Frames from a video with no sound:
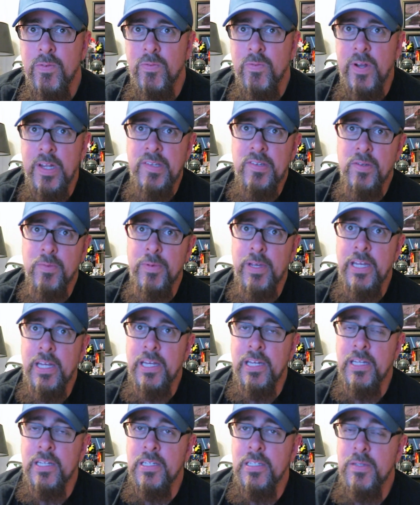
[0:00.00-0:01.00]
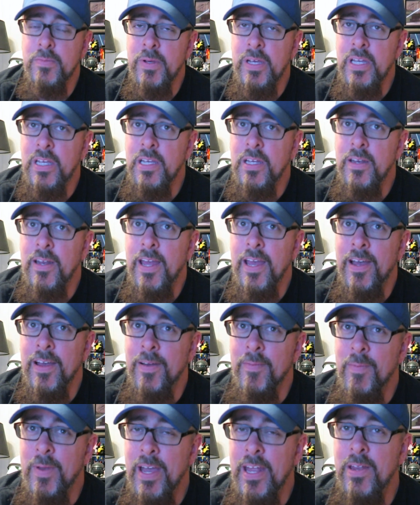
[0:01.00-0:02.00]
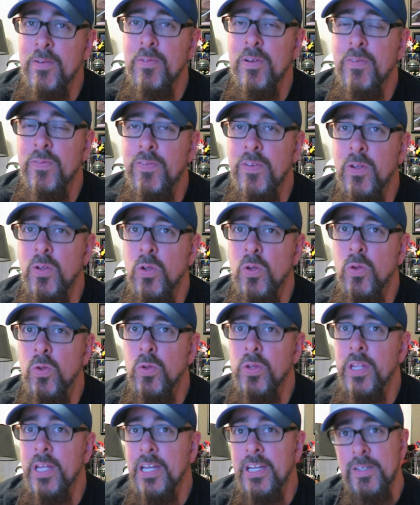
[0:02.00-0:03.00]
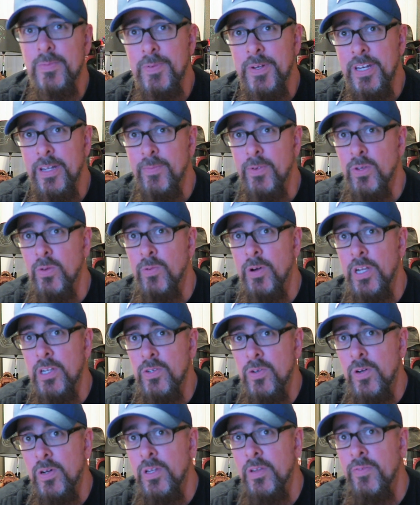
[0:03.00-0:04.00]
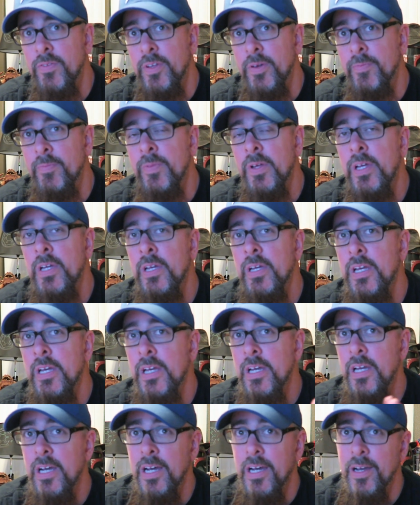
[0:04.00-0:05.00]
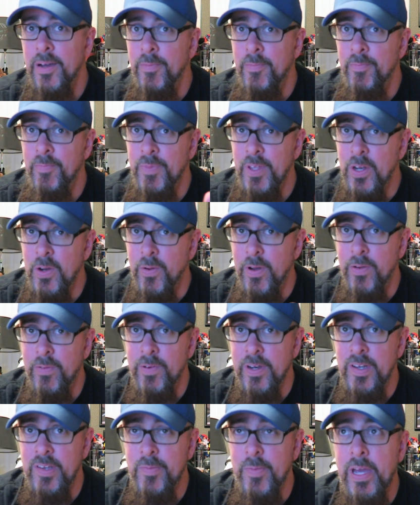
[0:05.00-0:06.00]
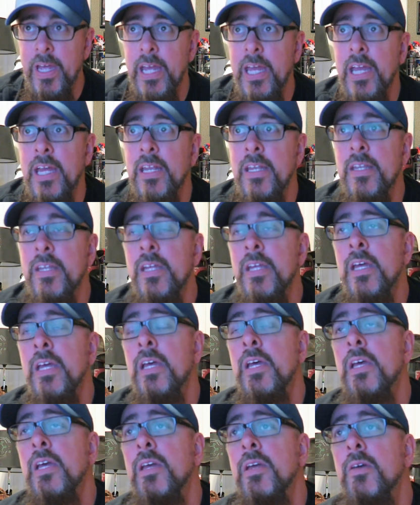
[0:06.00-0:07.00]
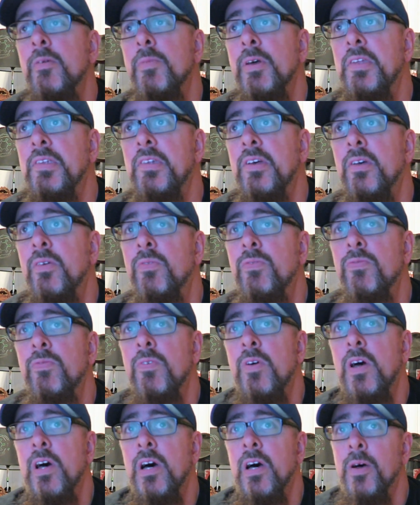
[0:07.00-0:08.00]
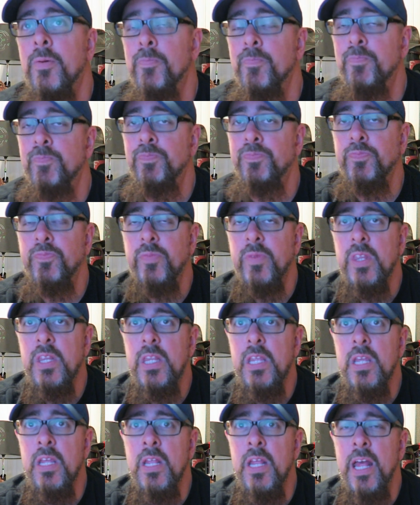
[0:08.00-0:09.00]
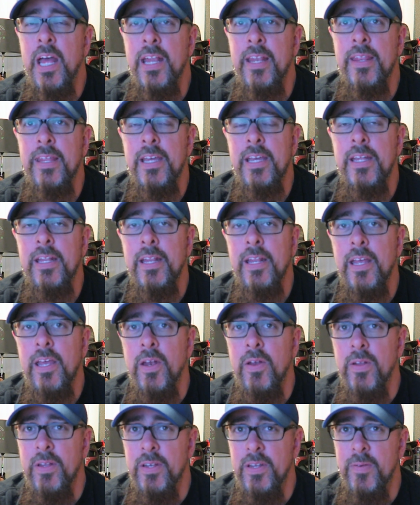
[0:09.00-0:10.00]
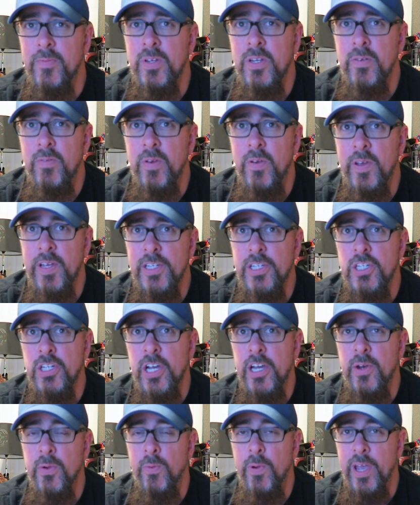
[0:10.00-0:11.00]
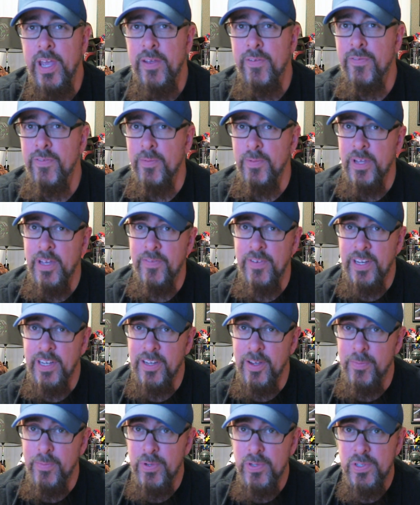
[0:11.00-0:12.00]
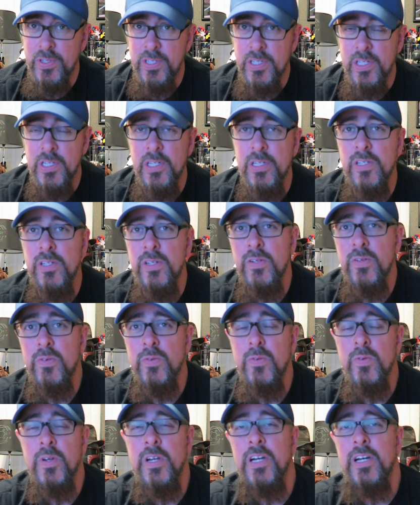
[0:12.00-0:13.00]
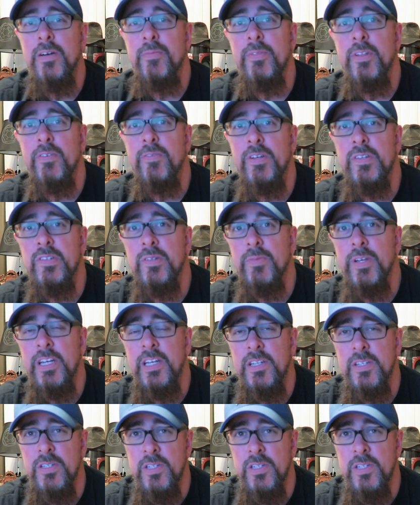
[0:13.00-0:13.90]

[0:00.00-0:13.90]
WrestleMania, to make anyone feel old that has been able to watch all of them. You know, I'll raise my hand myself. I think, you know, the WWE has shied away from giving numbers to their WrestleMania.